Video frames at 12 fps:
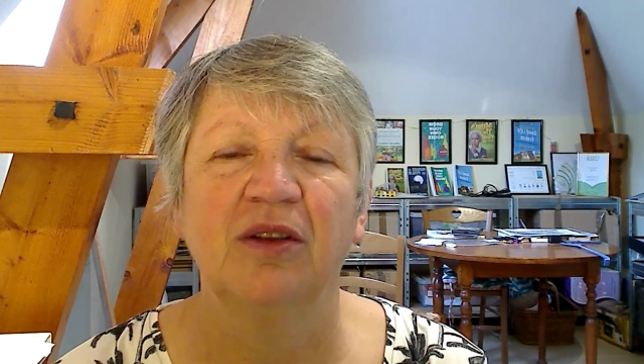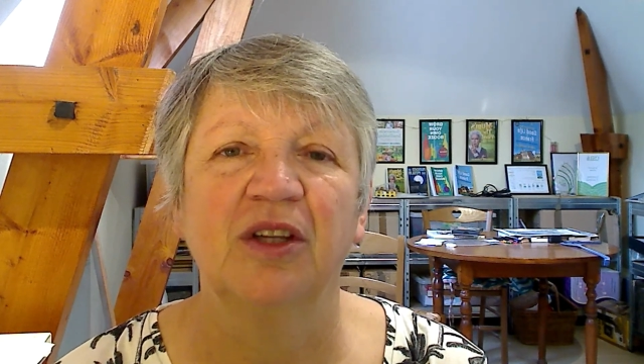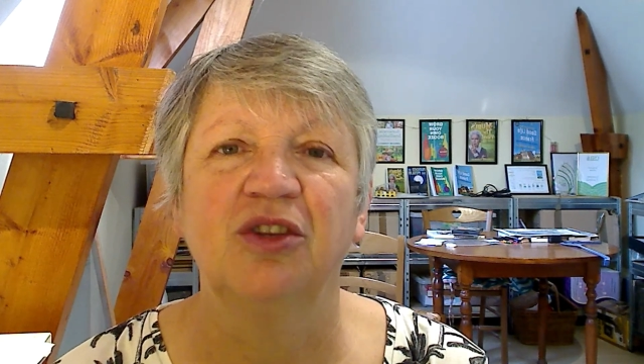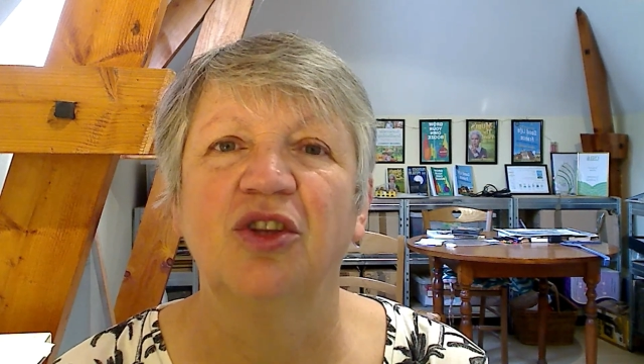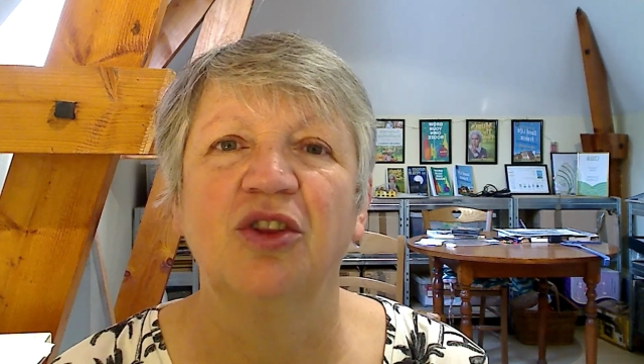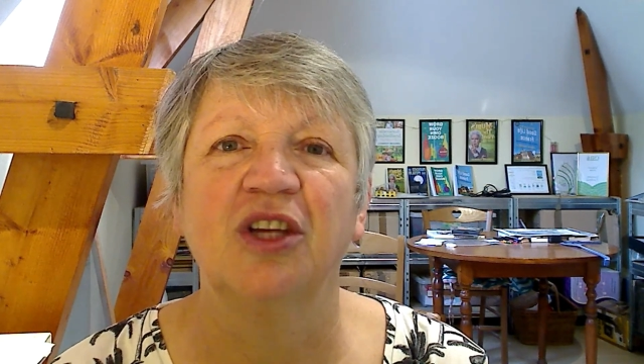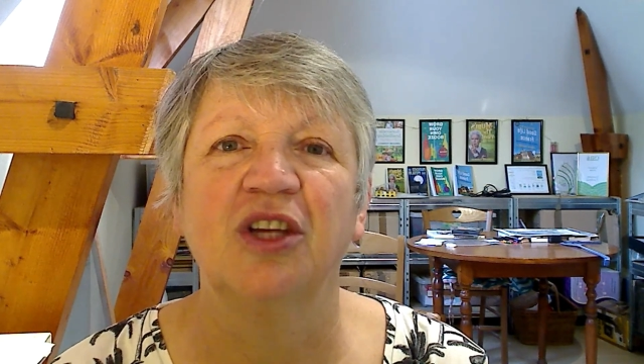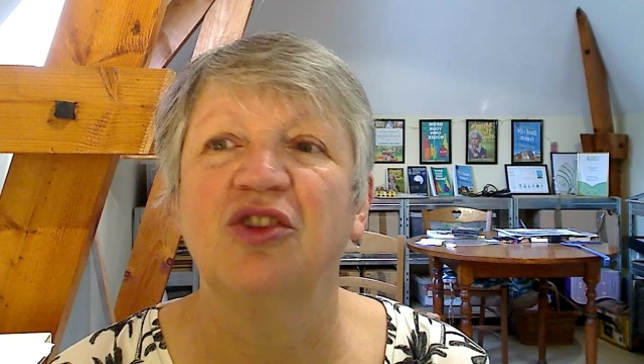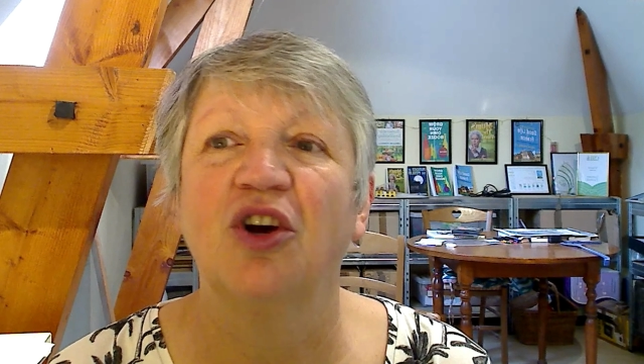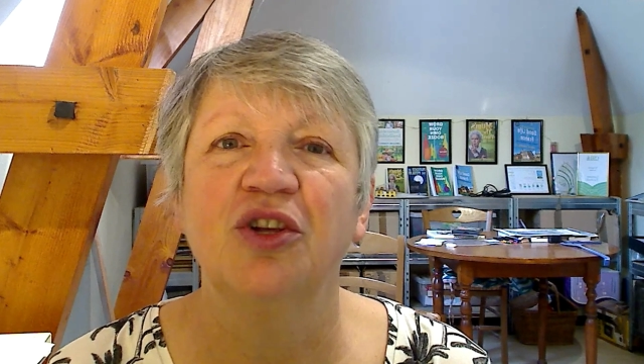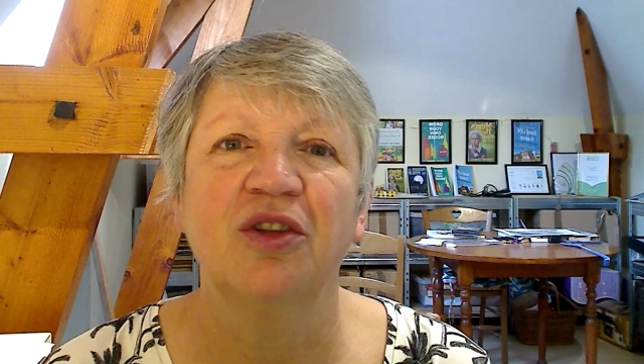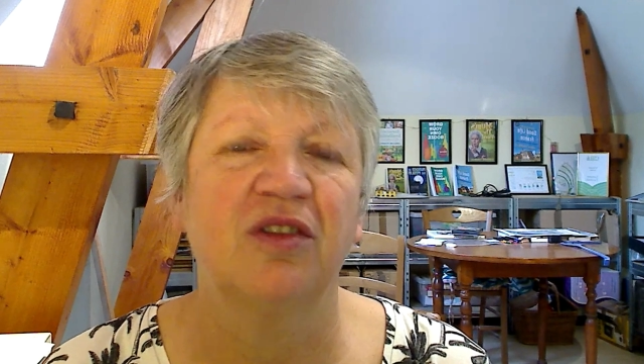The
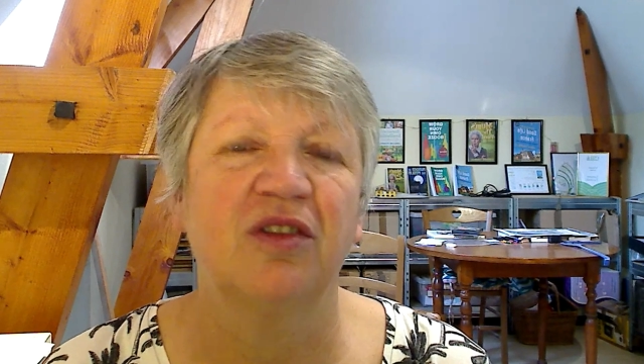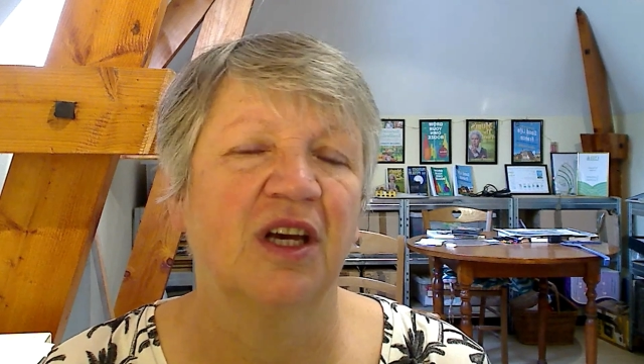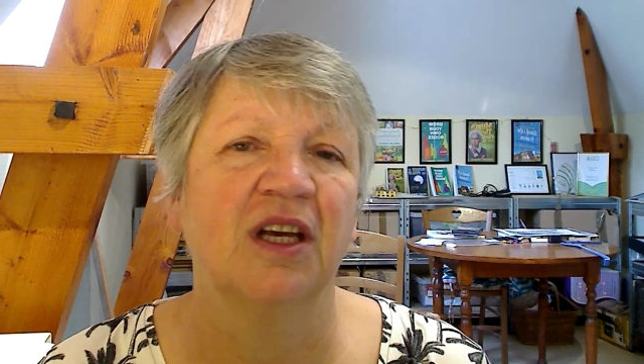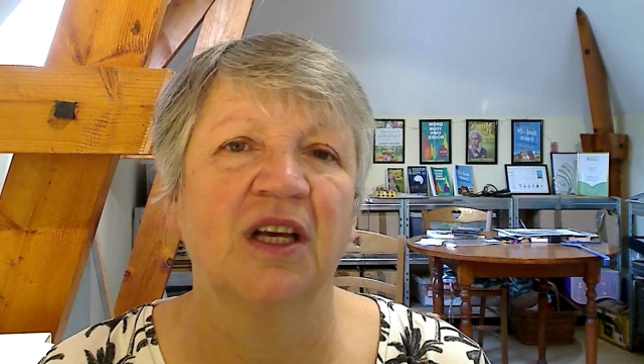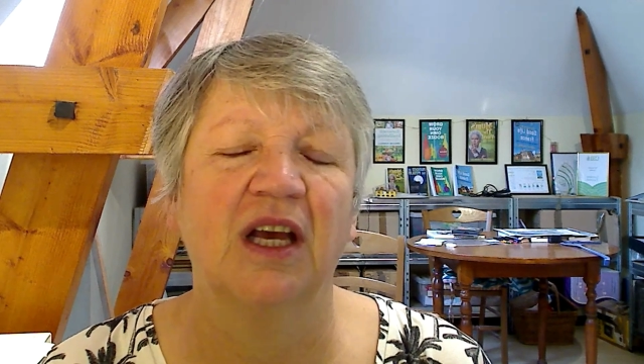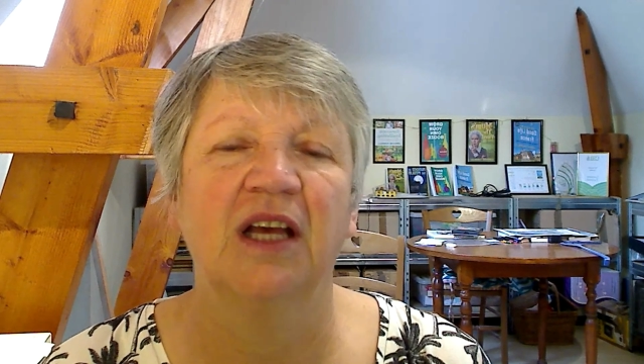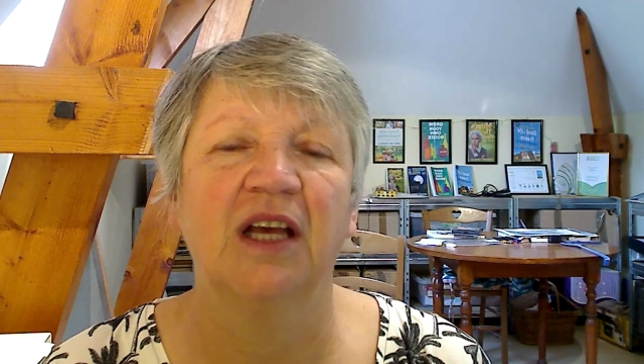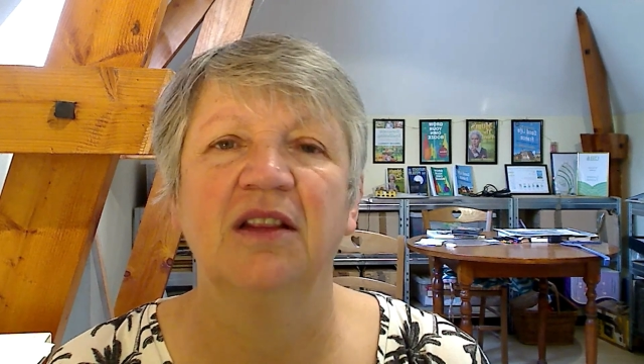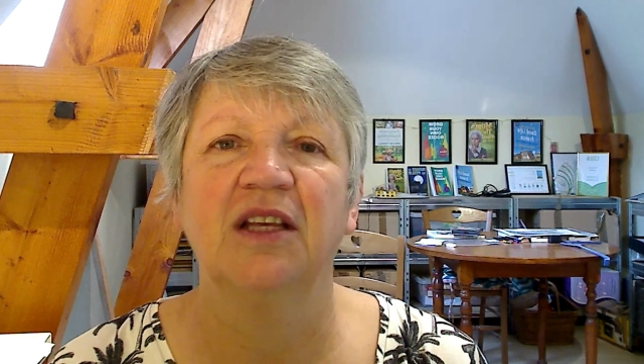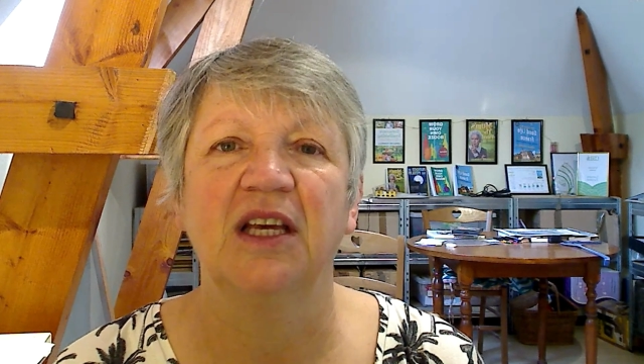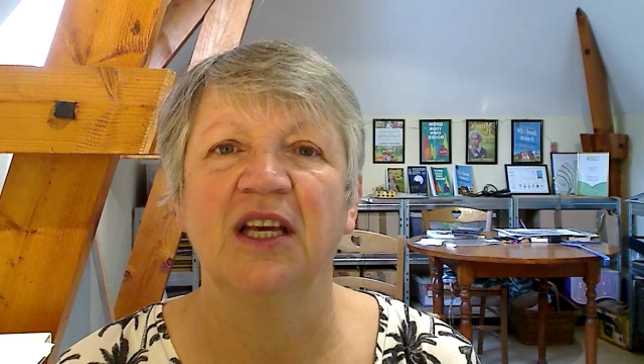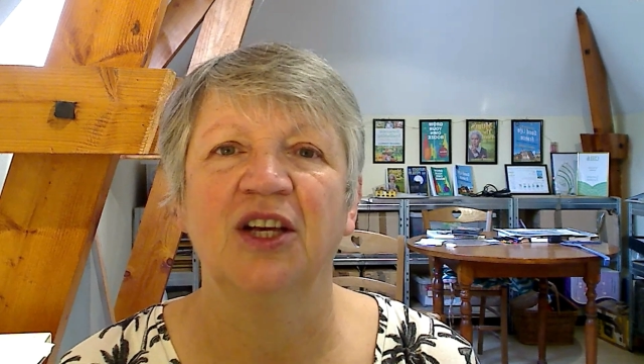done thing in
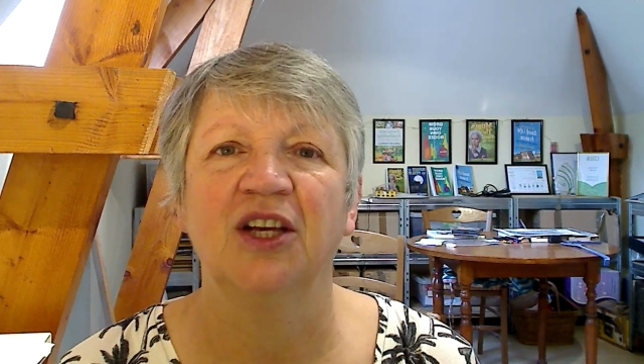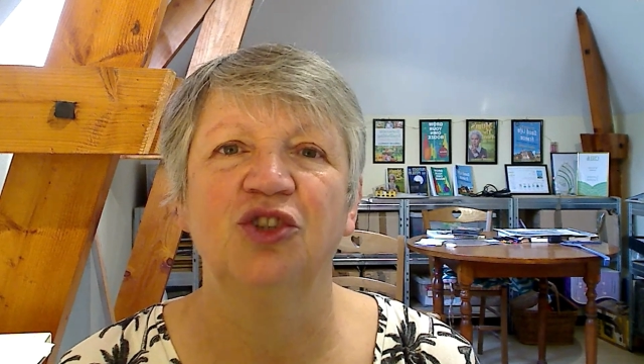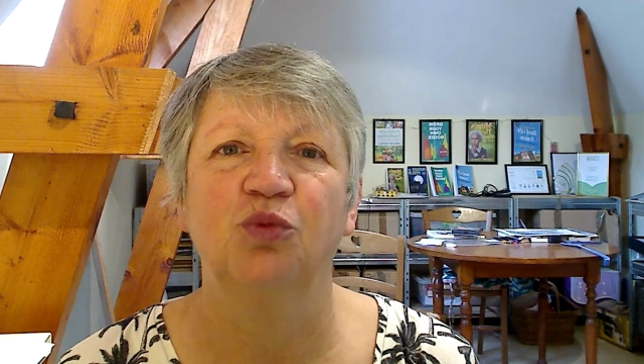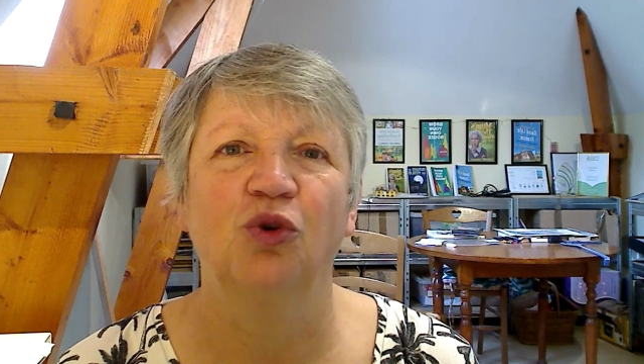the age